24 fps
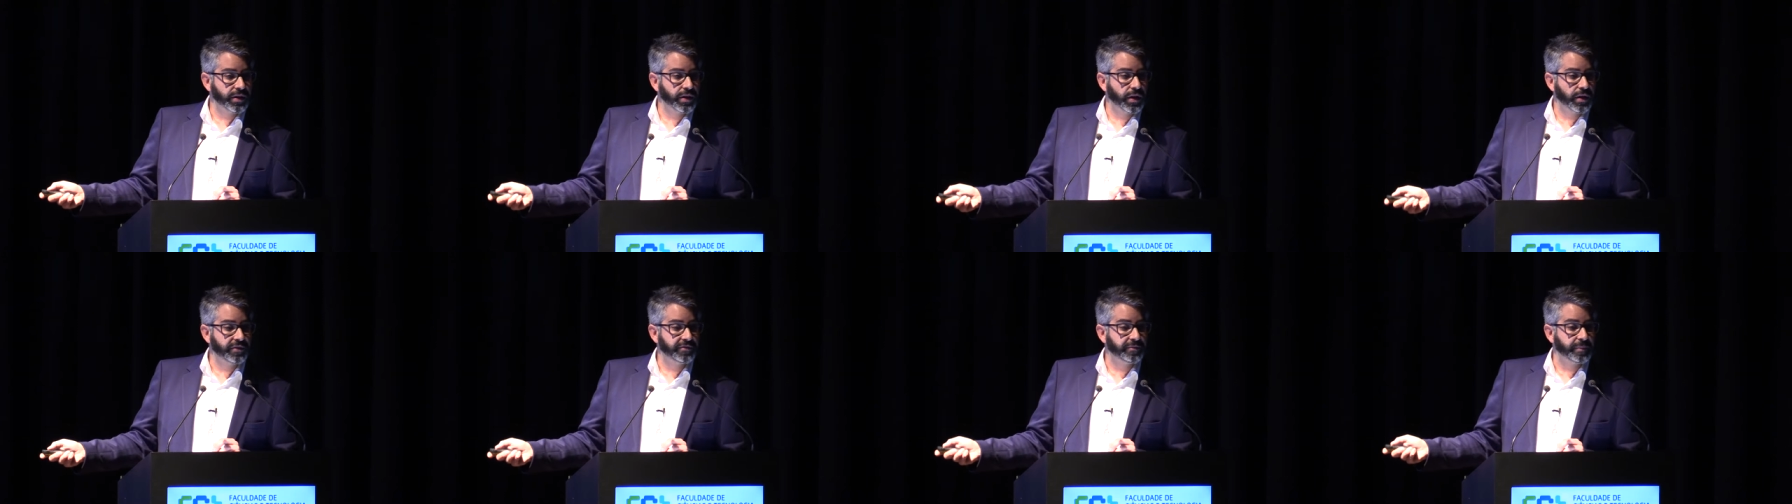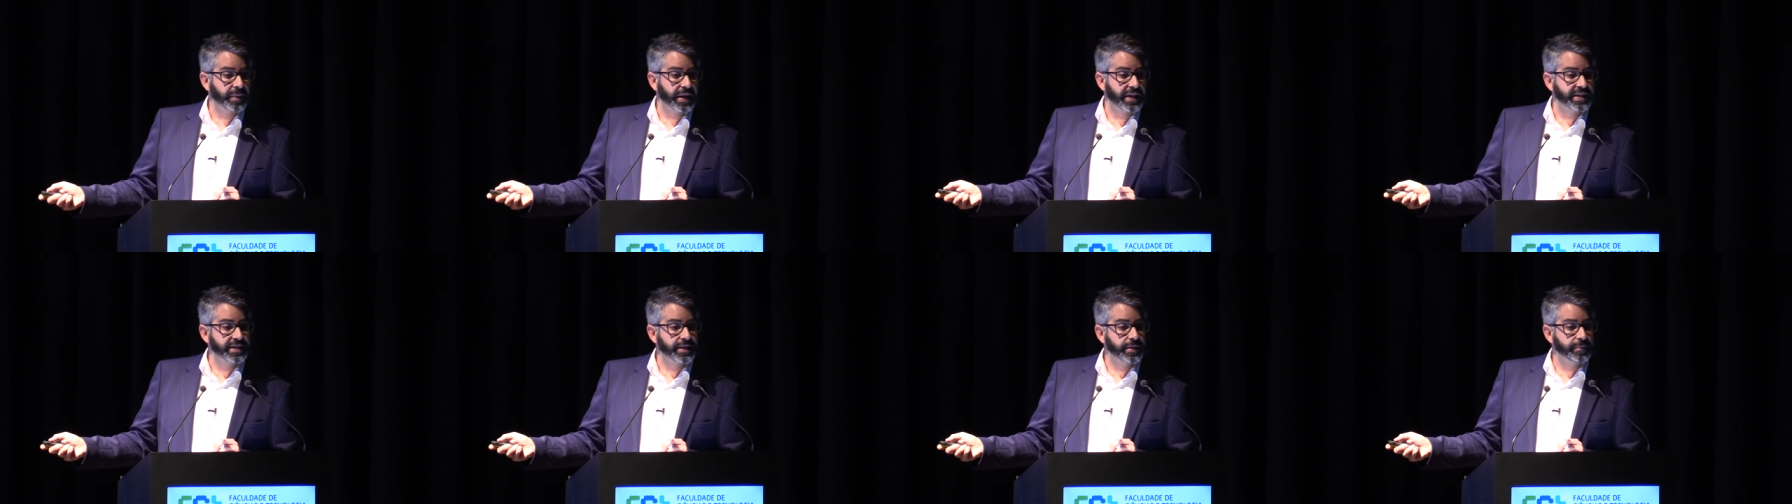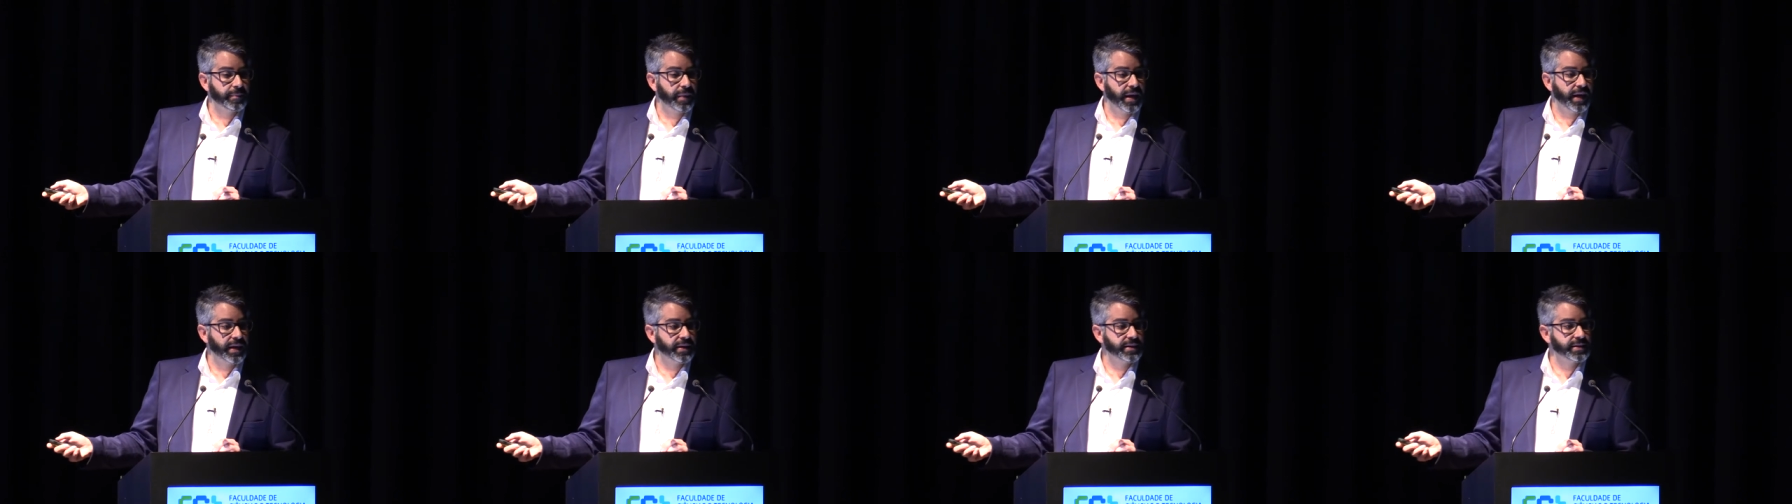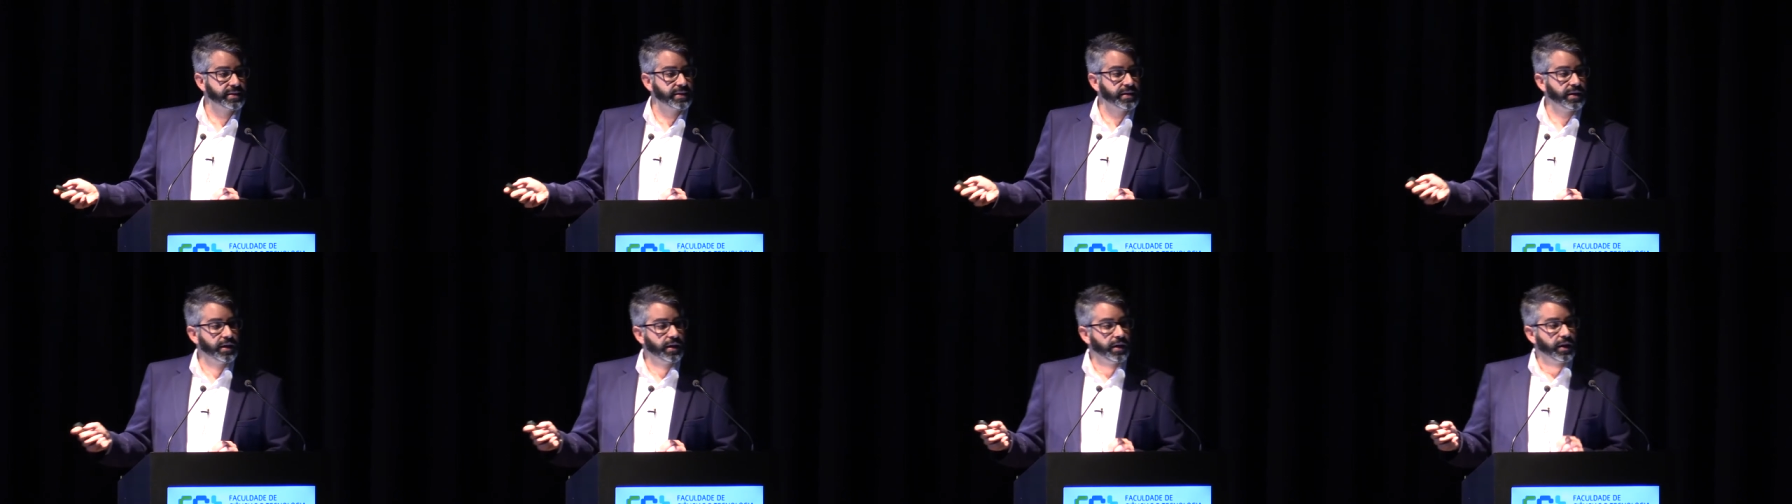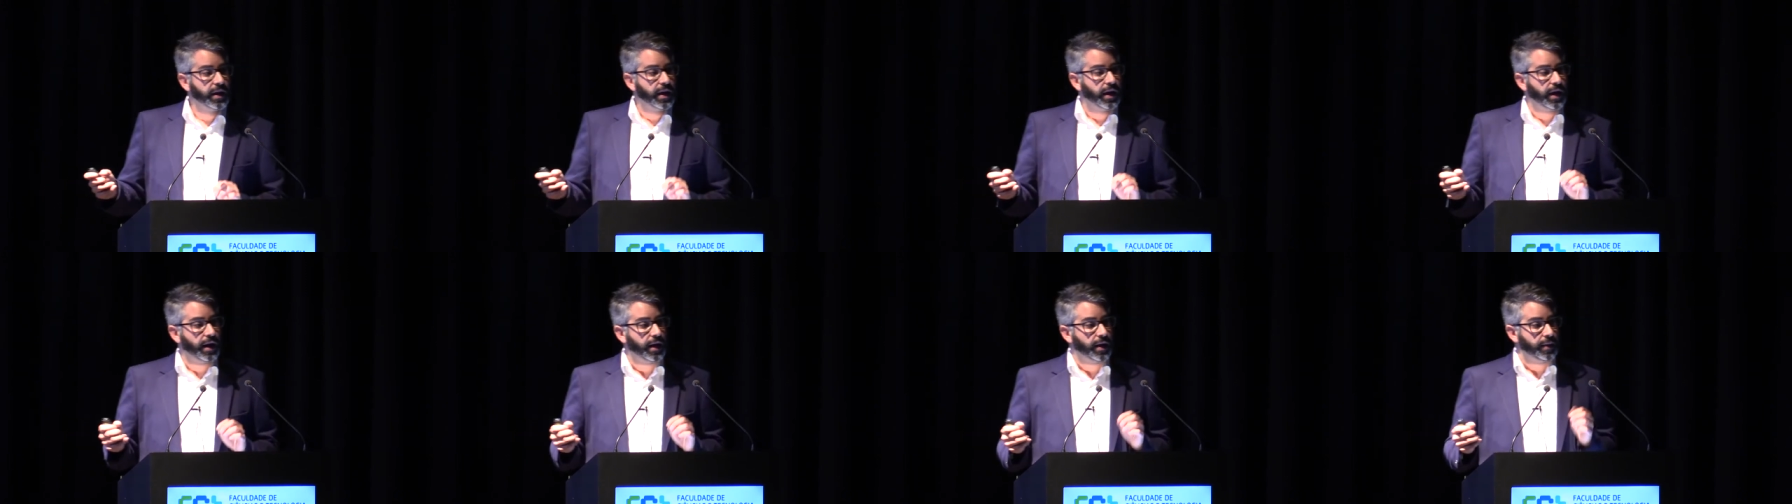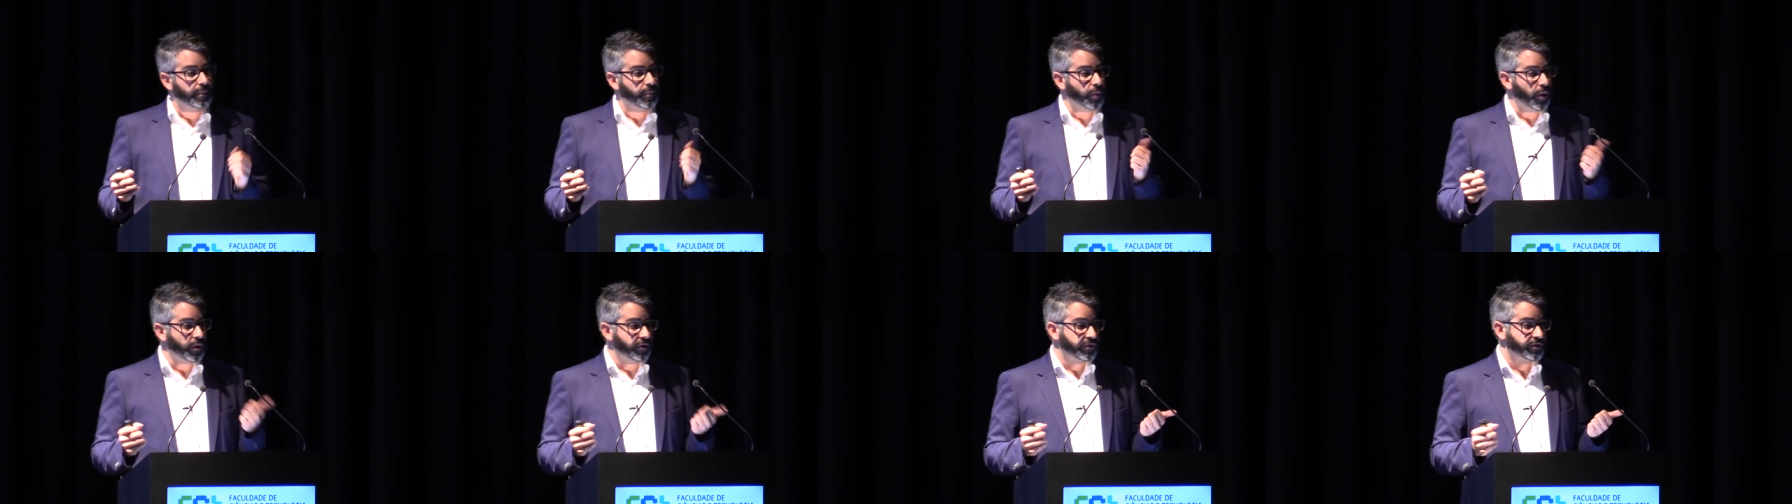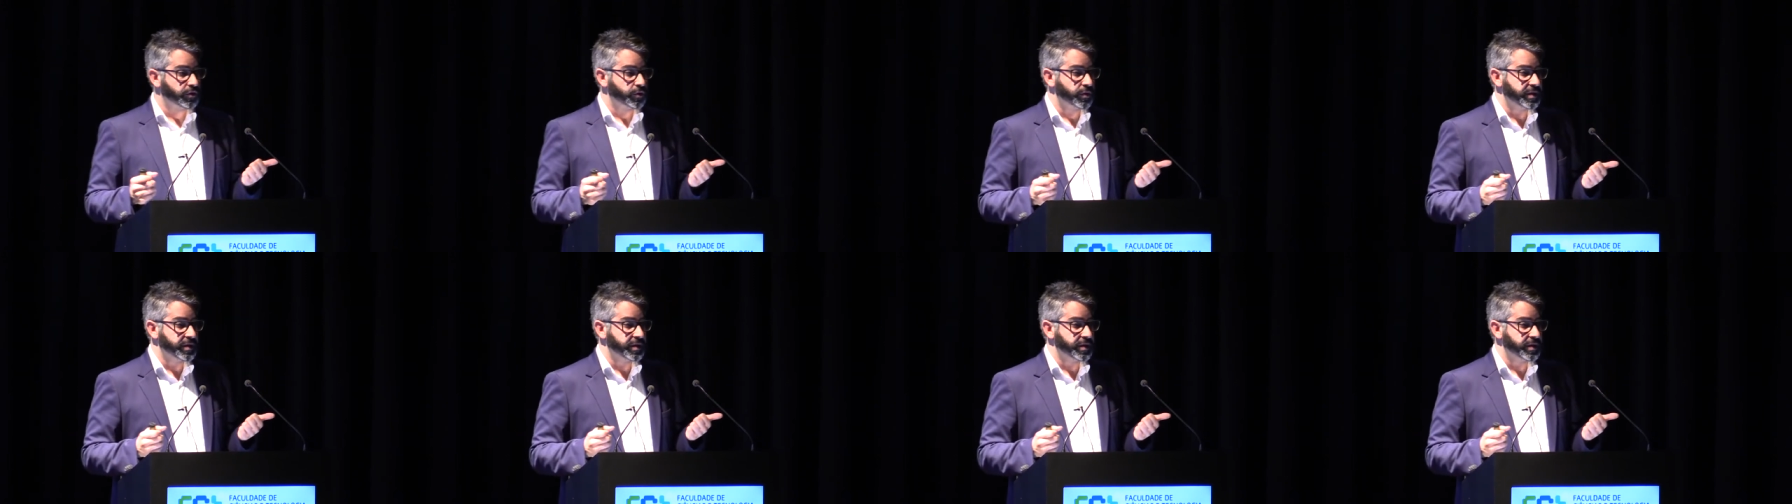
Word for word: a lot of plastic bags. Both